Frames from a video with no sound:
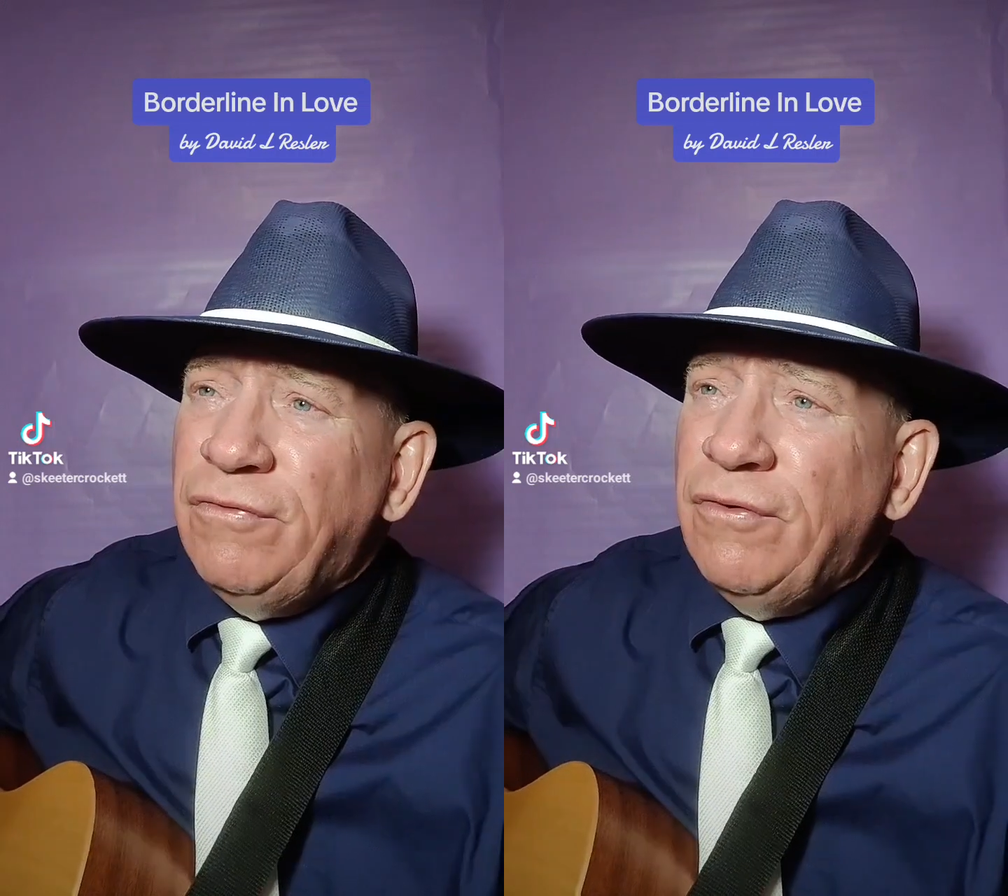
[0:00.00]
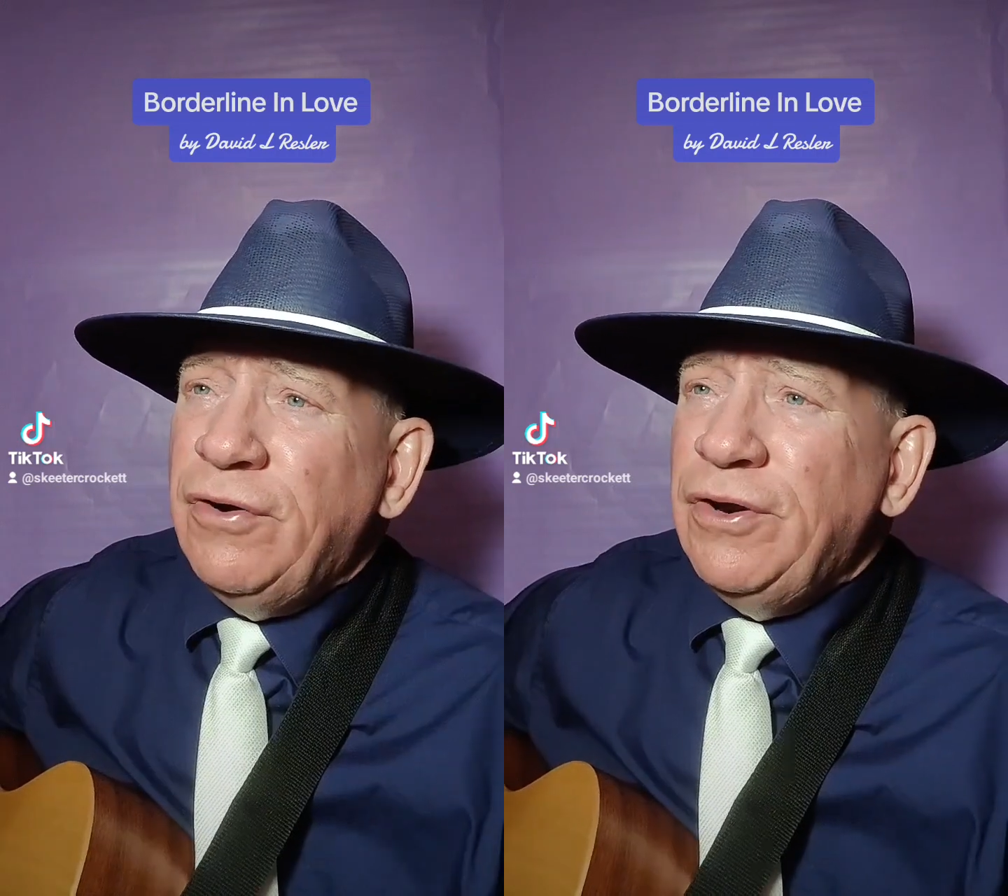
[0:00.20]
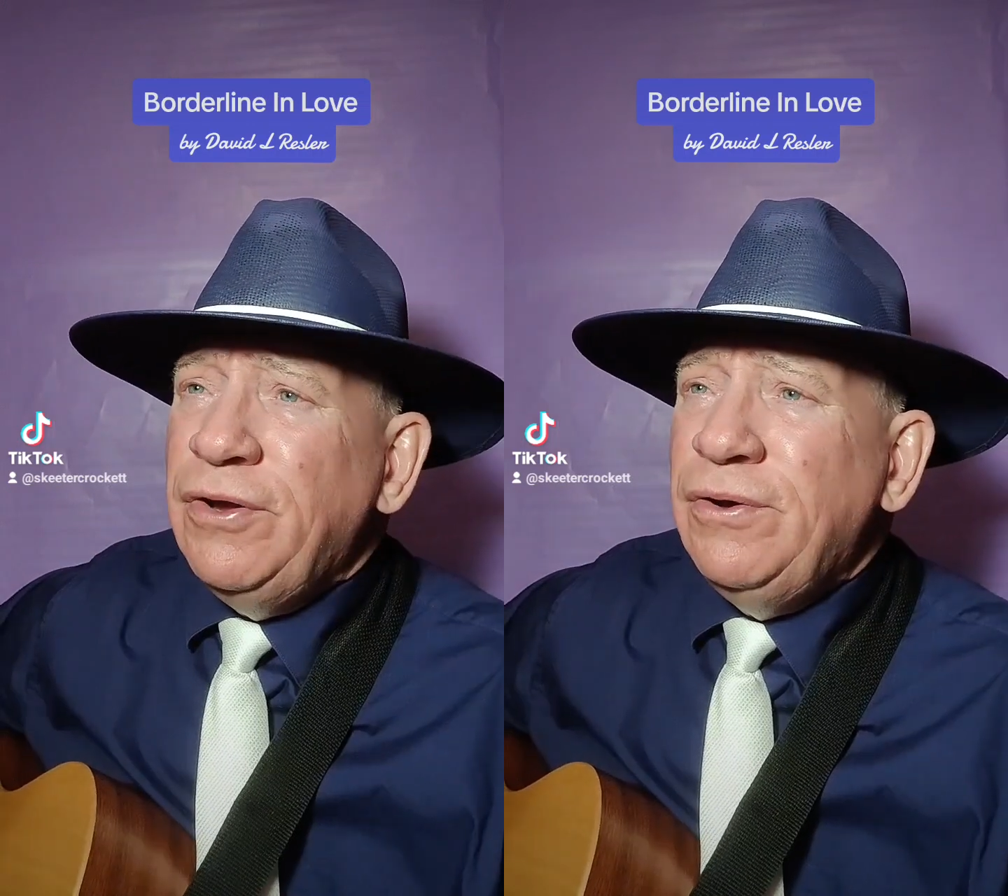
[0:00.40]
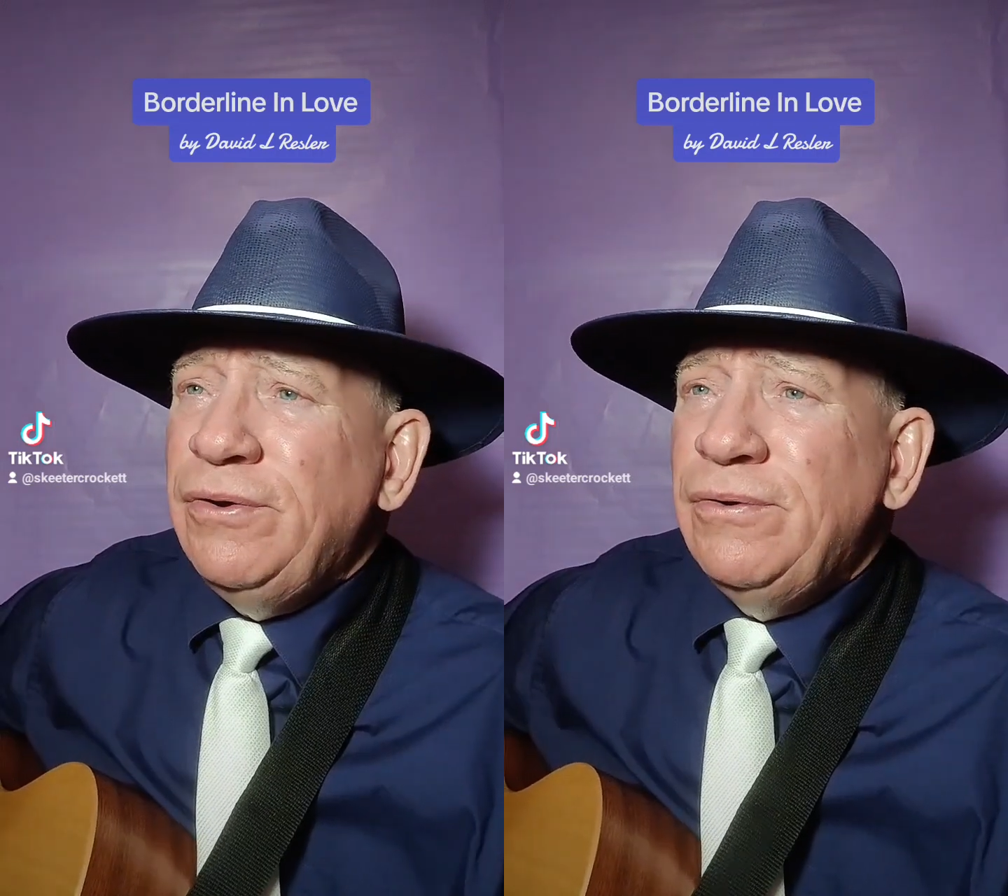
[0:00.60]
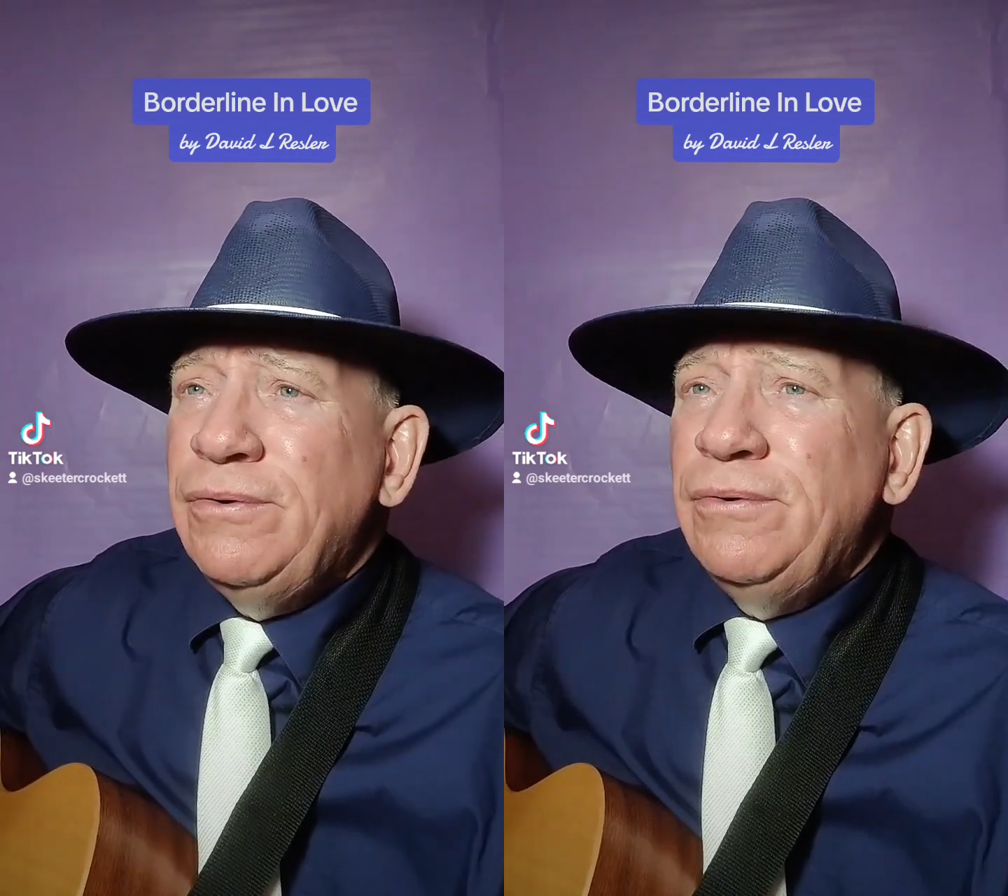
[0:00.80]
for
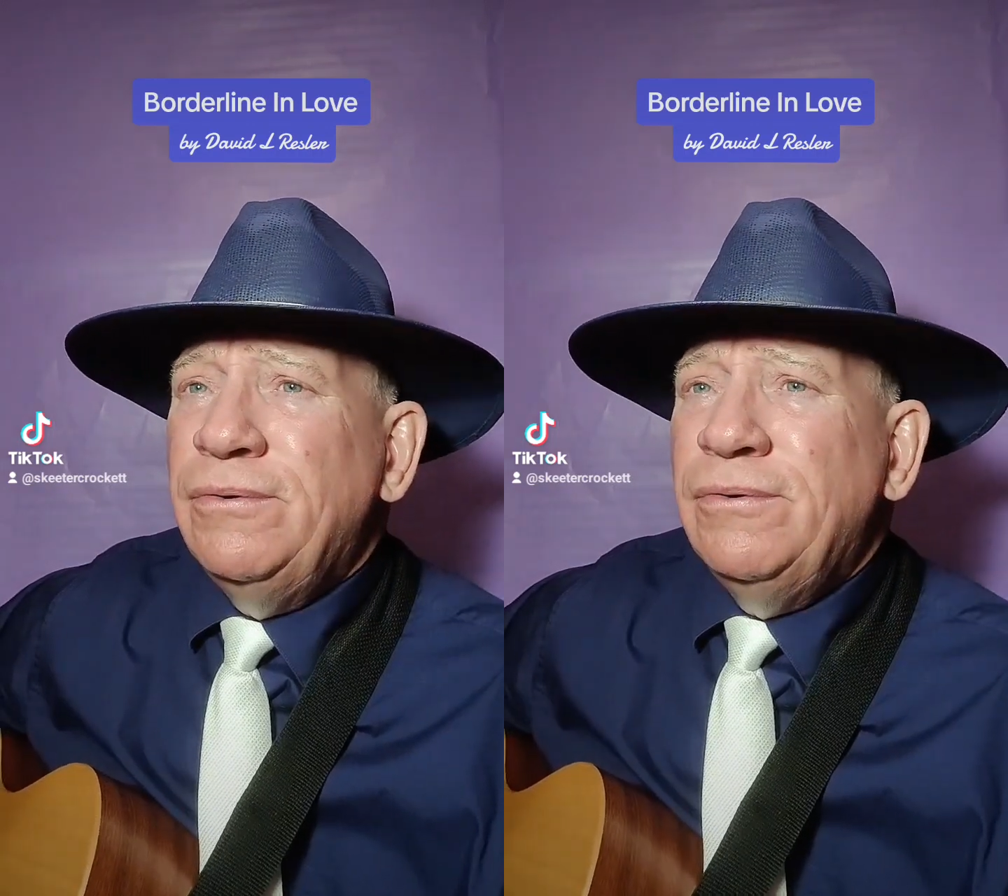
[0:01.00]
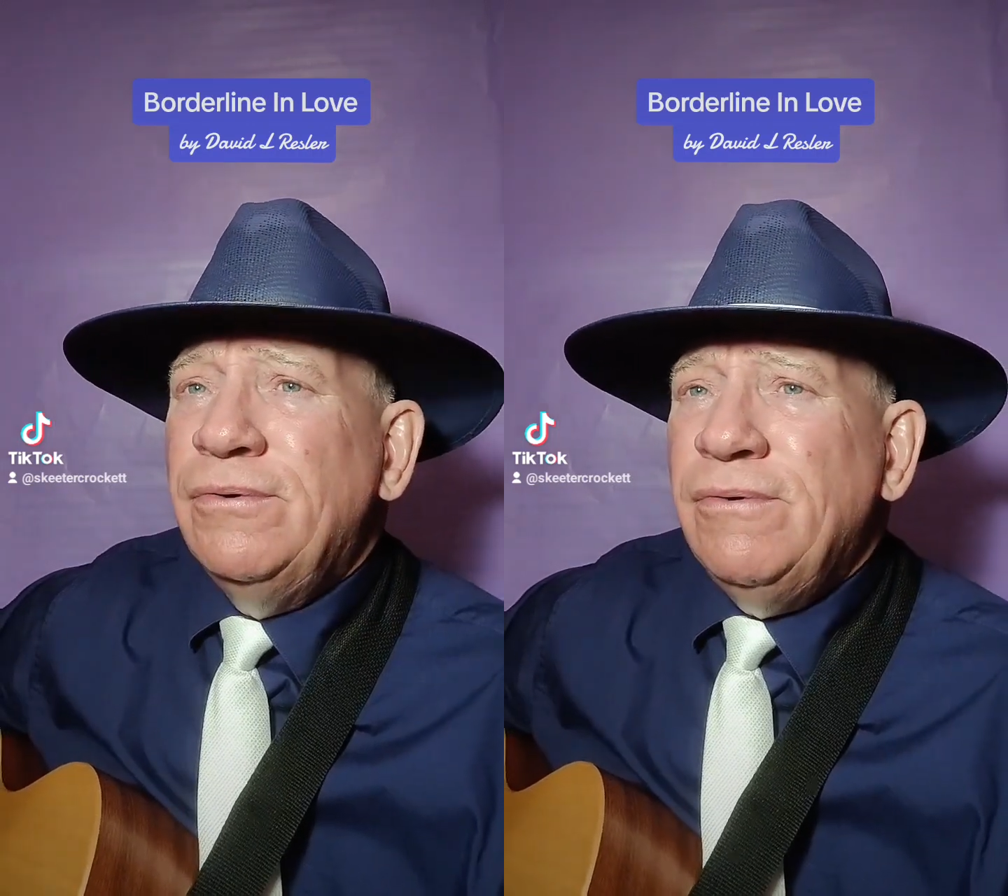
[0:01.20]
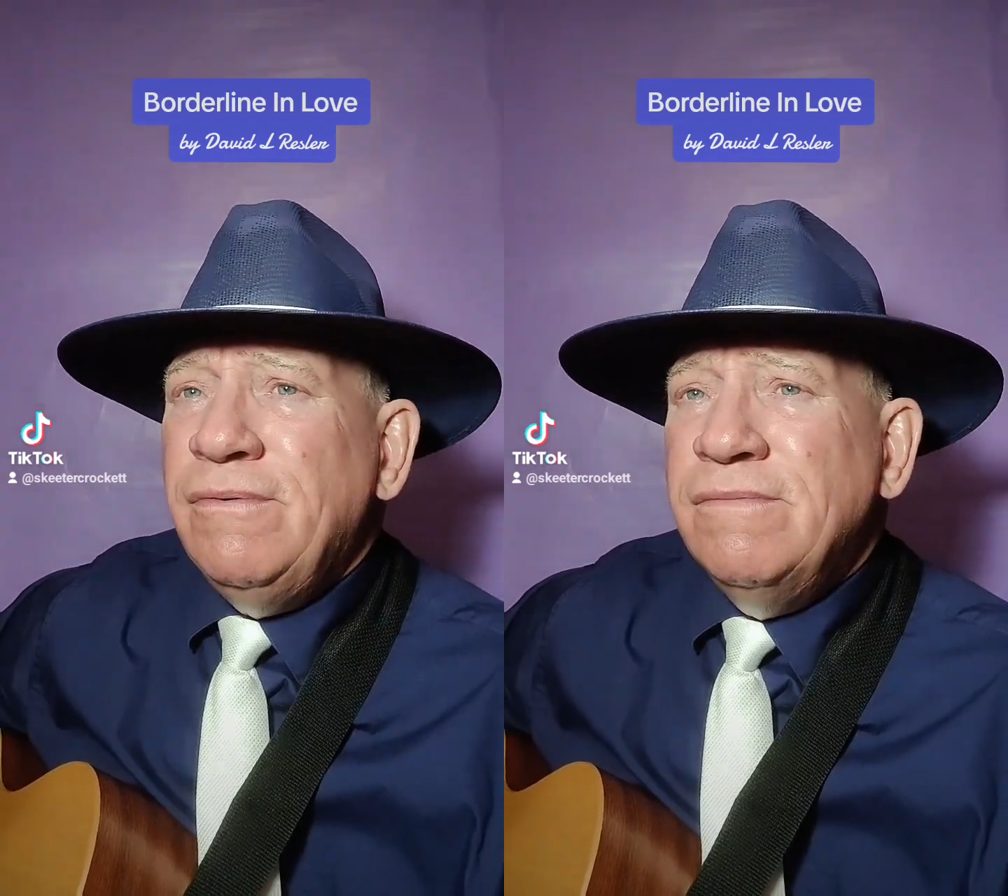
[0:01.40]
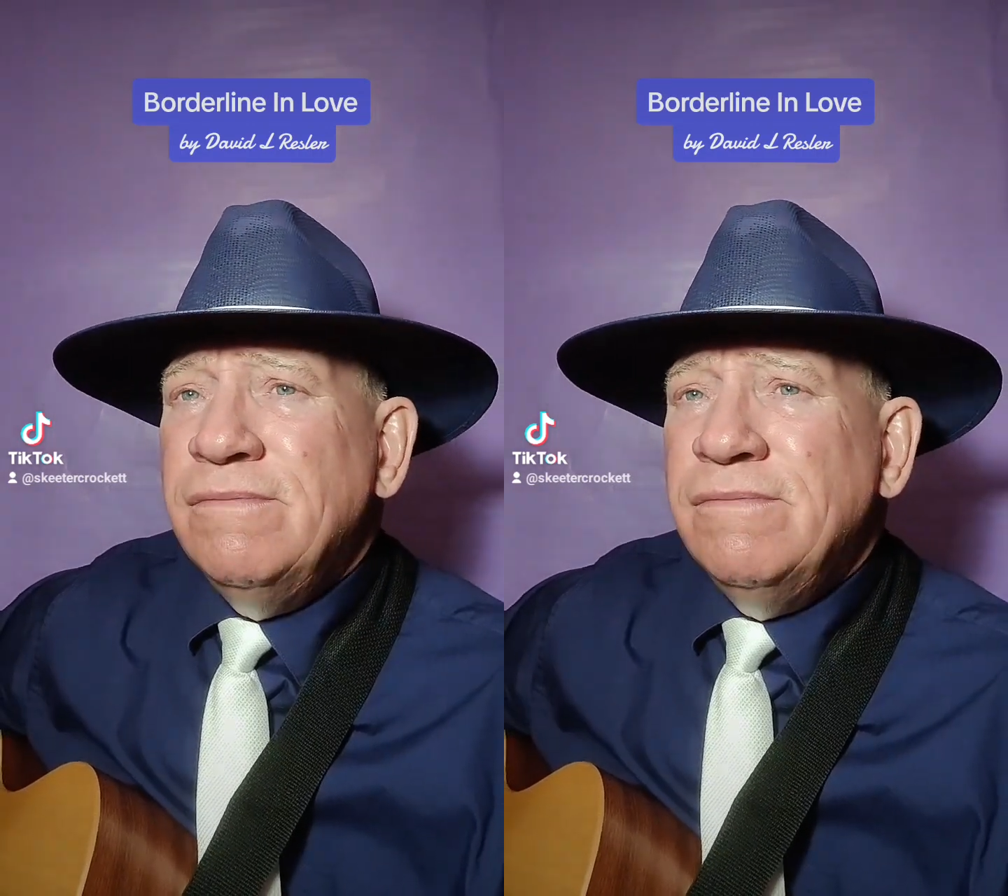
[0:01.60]
you.